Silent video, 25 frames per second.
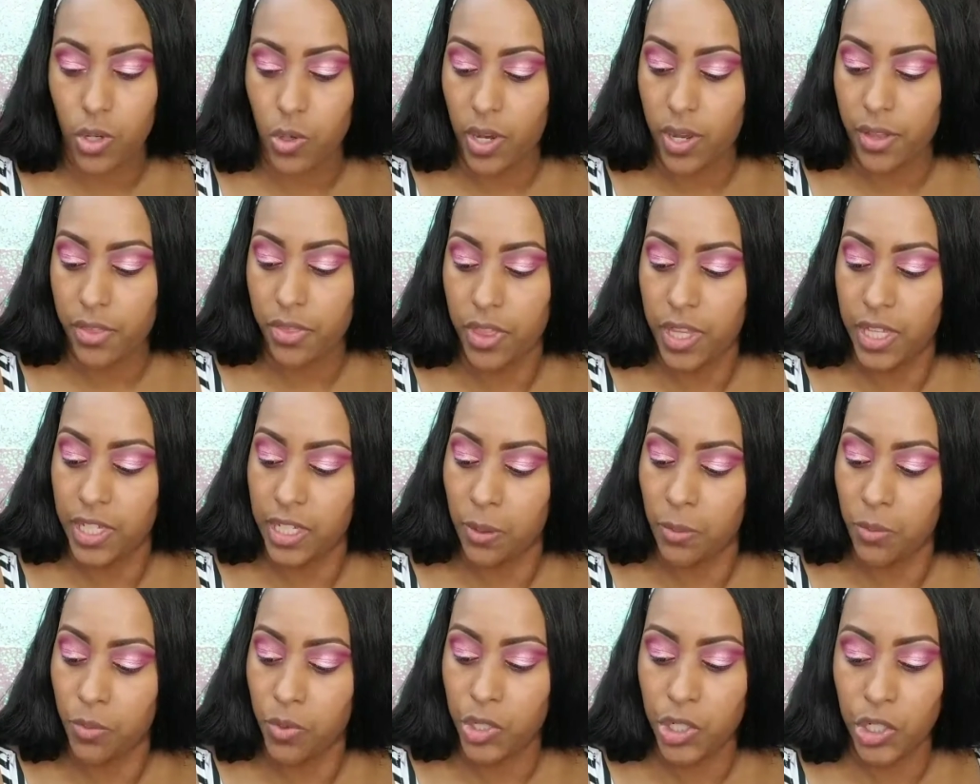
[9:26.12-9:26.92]
I think
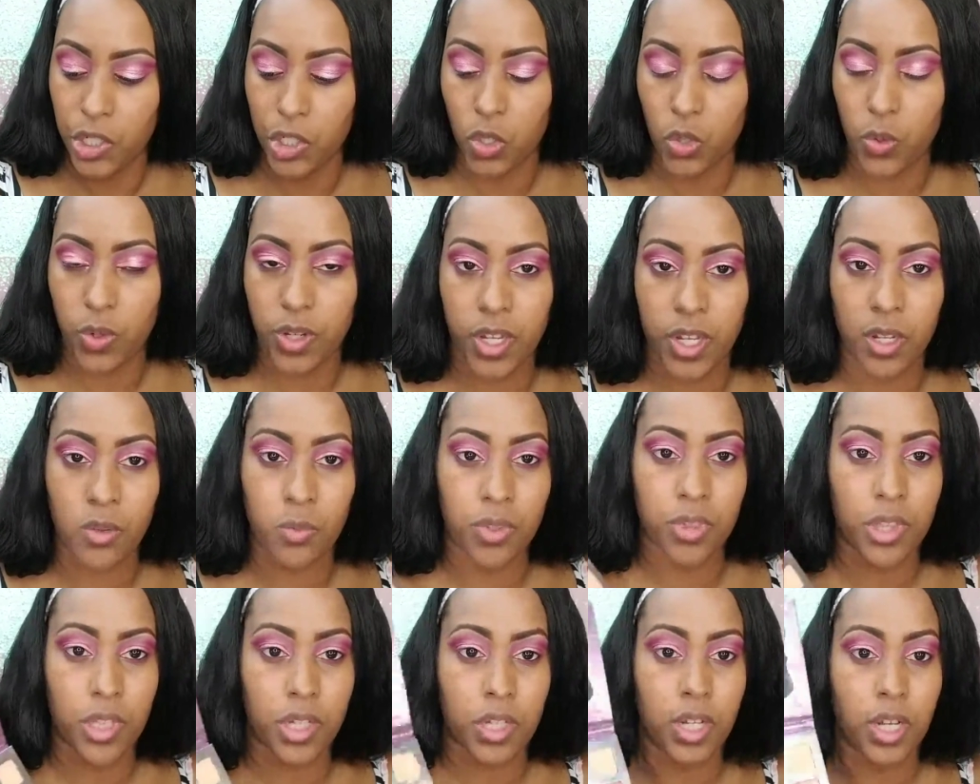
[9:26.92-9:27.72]
I'm going to go in
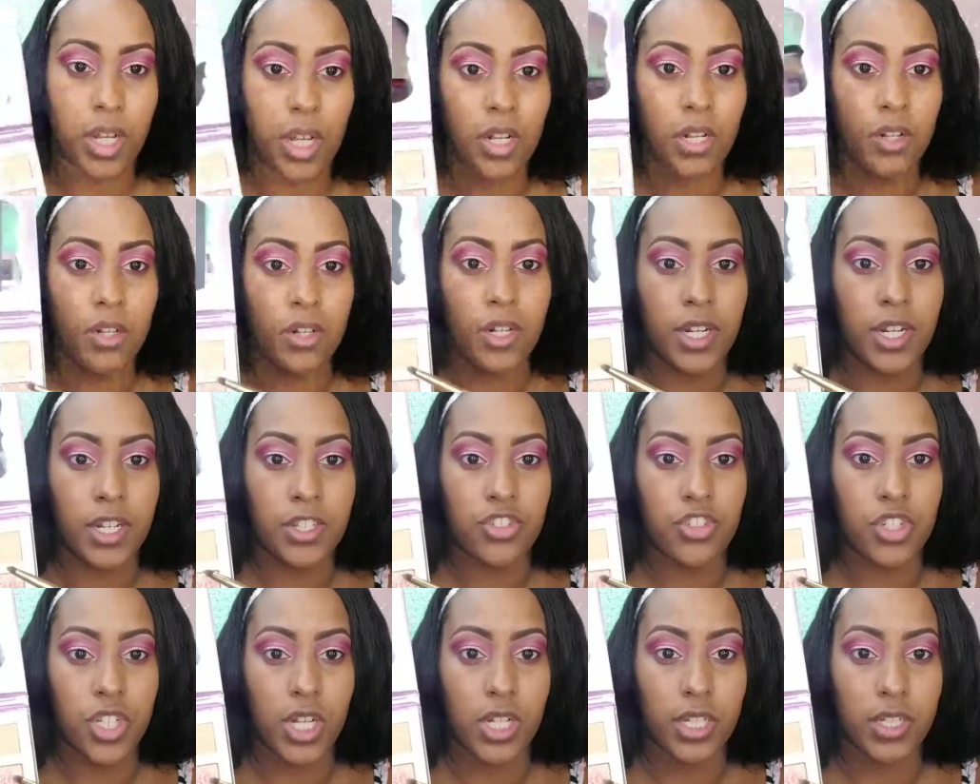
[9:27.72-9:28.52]
with the color
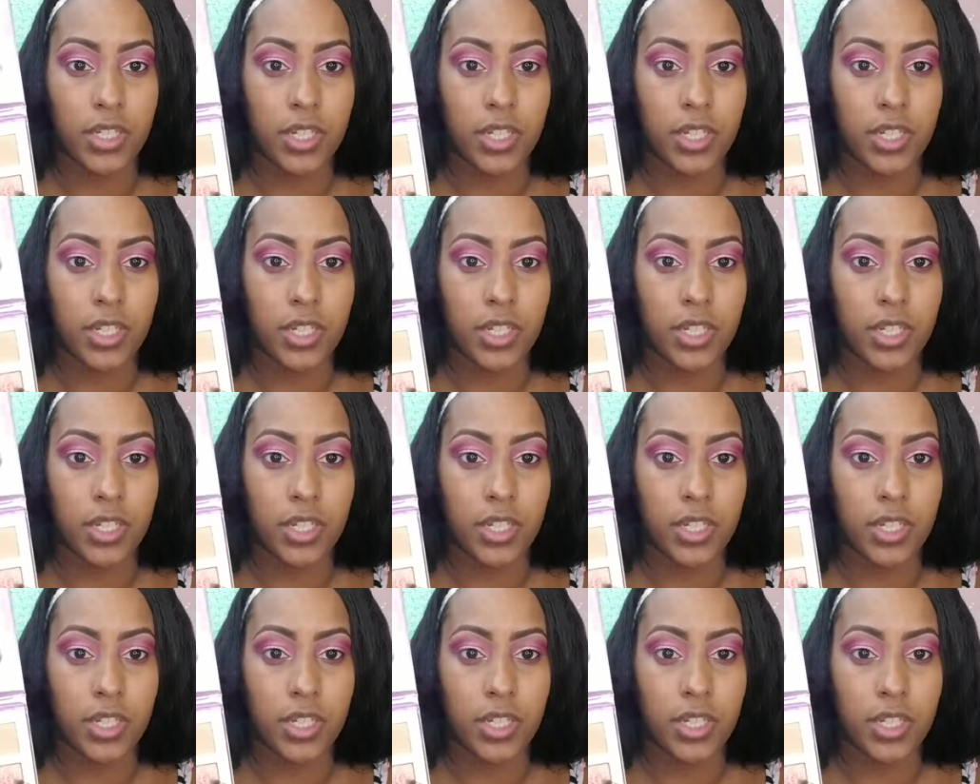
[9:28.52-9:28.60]
Angelic